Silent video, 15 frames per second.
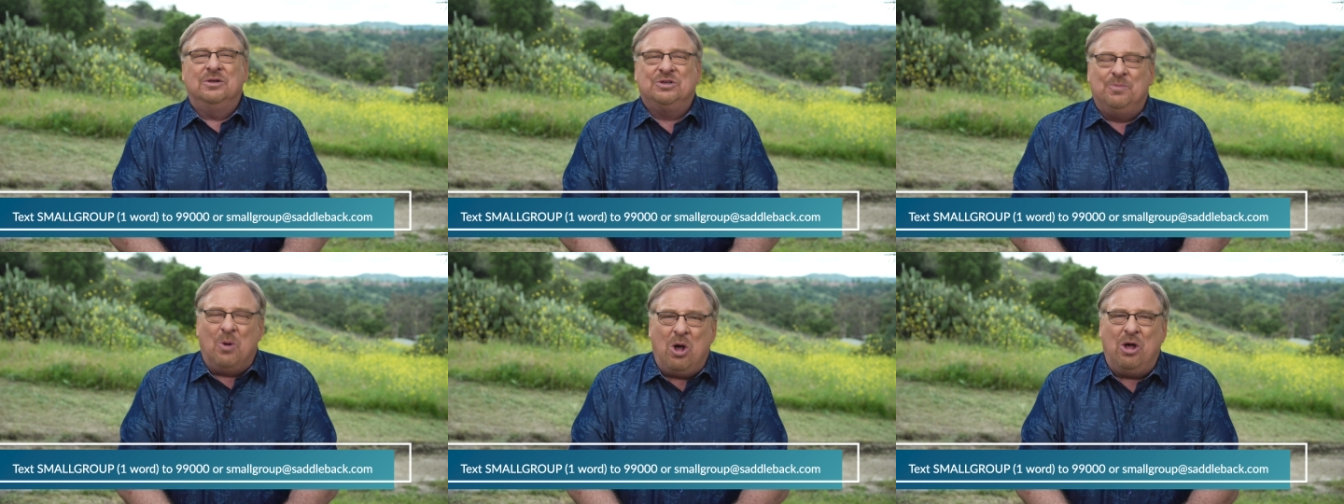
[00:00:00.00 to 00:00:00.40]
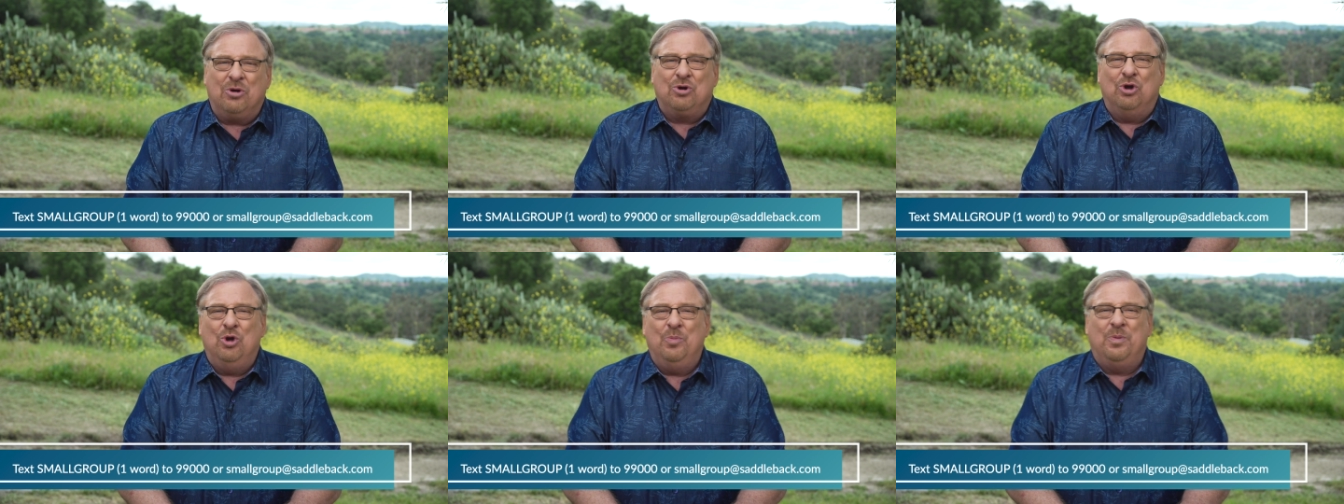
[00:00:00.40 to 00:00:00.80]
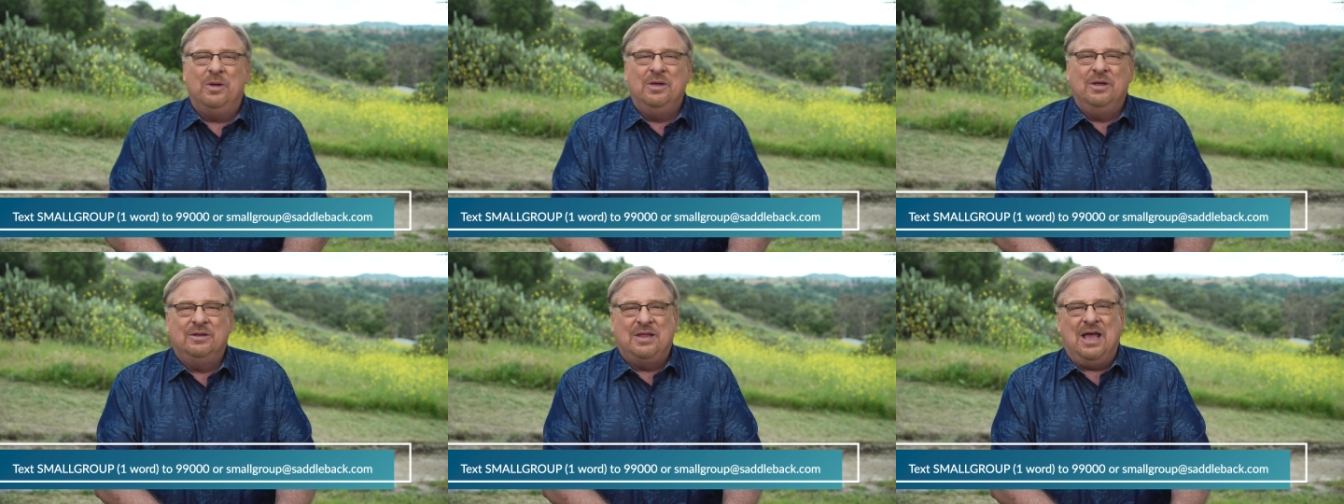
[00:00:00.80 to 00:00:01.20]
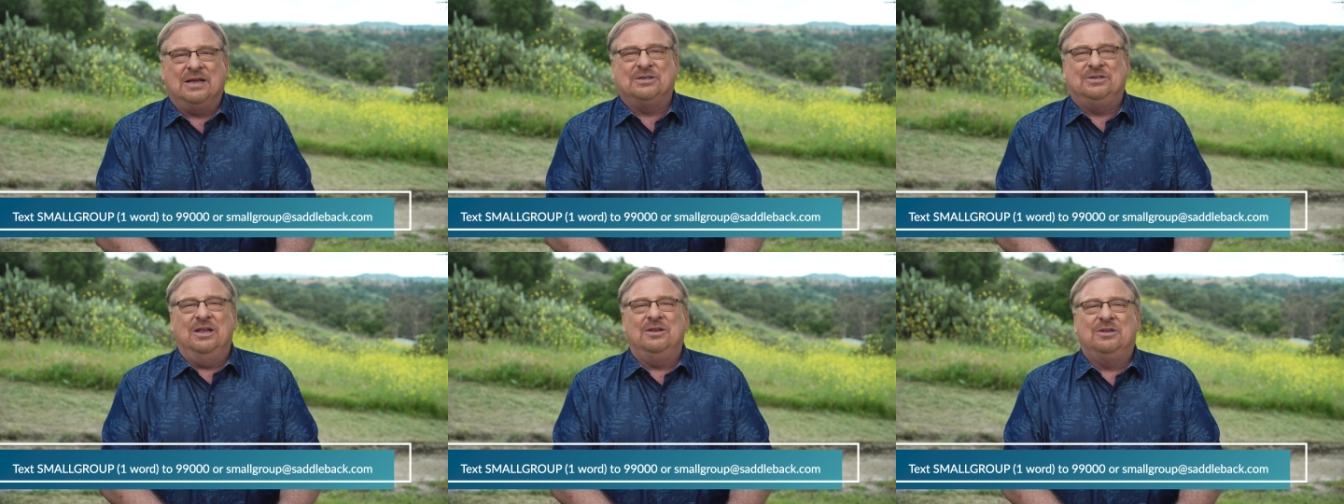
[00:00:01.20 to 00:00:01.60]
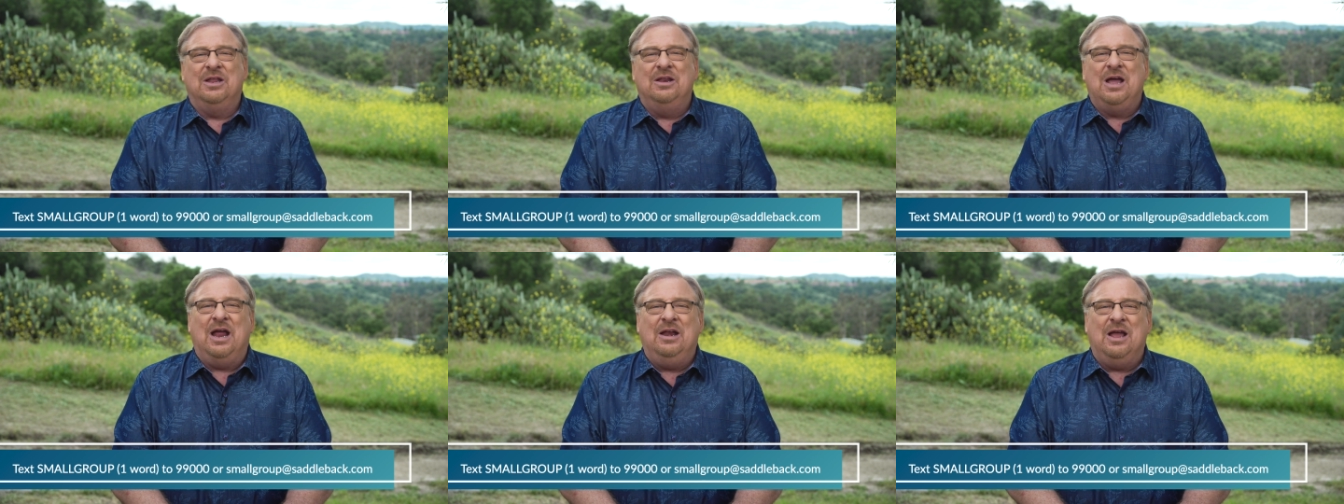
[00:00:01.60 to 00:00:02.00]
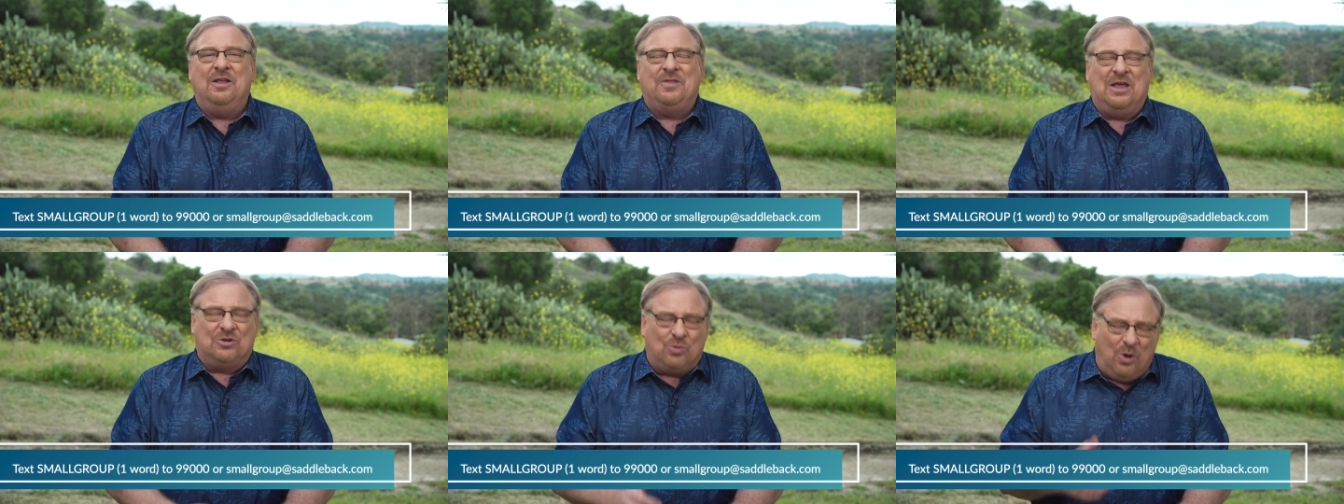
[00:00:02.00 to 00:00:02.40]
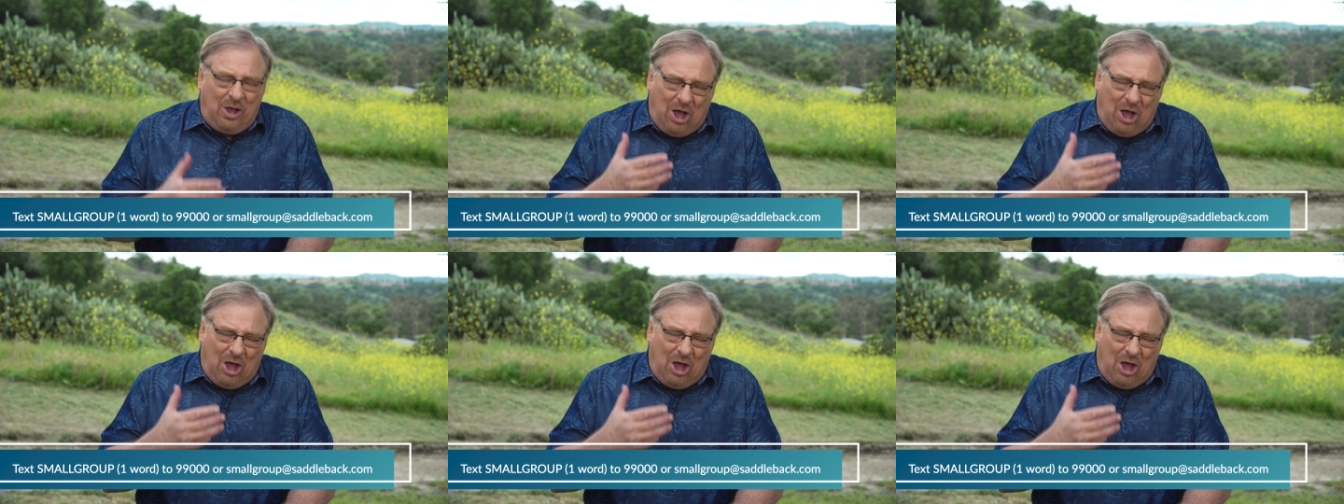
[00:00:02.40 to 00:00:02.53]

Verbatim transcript: Small group, Text it to 99,000.